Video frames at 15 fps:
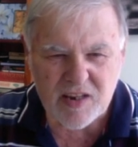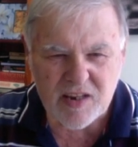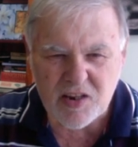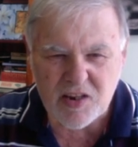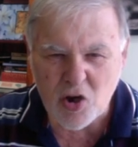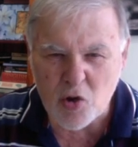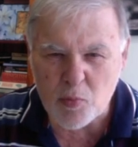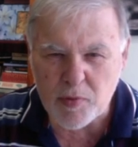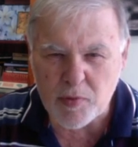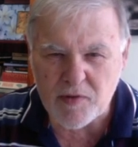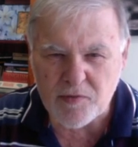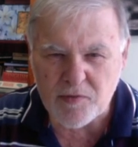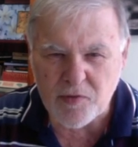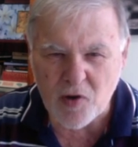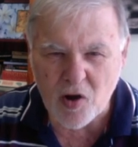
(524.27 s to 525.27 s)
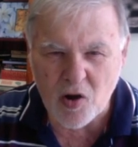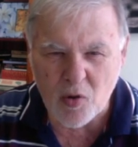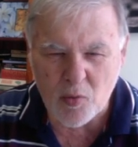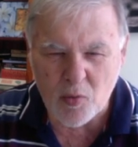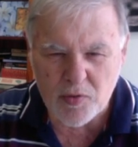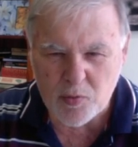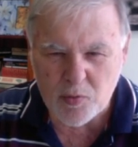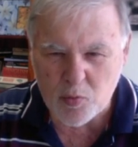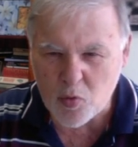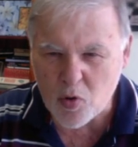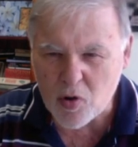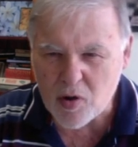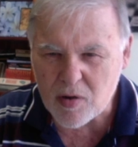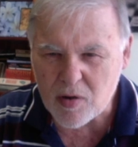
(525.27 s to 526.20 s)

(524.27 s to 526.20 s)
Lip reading: the open file with the rook,